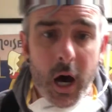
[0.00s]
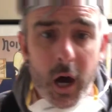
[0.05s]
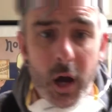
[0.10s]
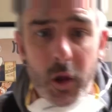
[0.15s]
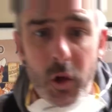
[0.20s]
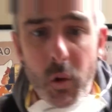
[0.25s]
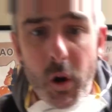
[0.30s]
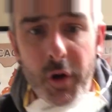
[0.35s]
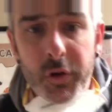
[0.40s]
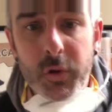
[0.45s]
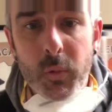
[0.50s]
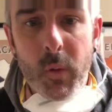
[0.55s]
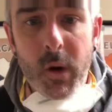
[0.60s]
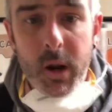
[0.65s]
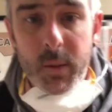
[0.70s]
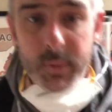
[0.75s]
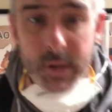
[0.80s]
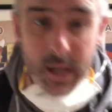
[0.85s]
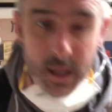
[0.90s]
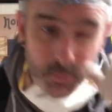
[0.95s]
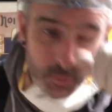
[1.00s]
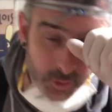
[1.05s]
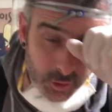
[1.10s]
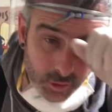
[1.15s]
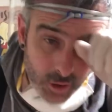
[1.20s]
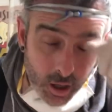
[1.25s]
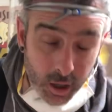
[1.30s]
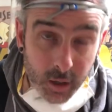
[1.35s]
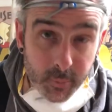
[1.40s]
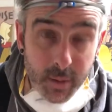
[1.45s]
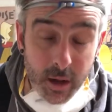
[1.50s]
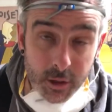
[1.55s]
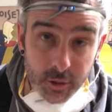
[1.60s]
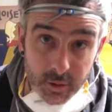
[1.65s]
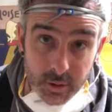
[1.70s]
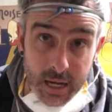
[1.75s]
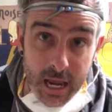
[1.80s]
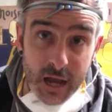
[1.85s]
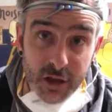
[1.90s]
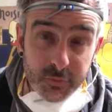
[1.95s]
You also want to be able to talk about your
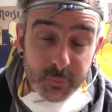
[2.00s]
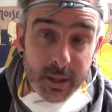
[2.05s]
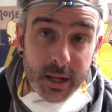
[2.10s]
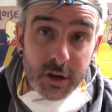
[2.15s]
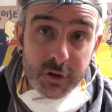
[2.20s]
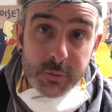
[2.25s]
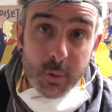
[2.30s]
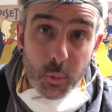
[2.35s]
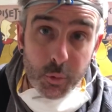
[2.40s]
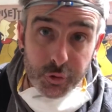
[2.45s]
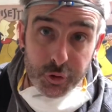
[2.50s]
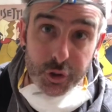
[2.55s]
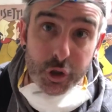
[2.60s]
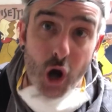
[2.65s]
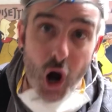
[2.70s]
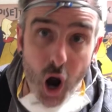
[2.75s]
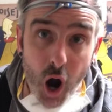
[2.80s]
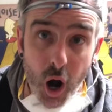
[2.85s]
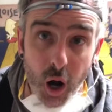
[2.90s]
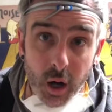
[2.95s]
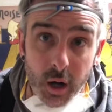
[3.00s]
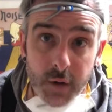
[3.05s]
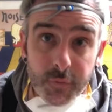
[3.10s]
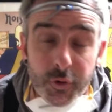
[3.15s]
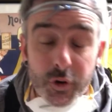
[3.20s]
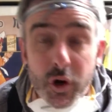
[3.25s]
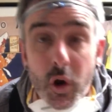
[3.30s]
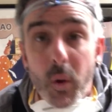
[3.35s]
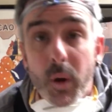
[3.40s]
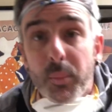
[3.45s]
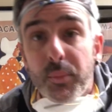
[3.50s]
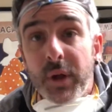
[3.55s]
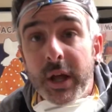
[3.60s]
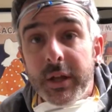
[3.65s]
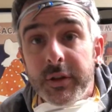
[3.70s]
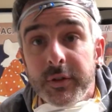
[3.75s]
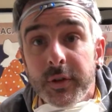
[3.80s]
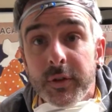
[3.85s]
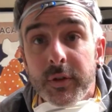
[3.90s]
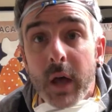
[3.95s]
gas management with your car if you're going
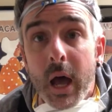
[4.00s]
places.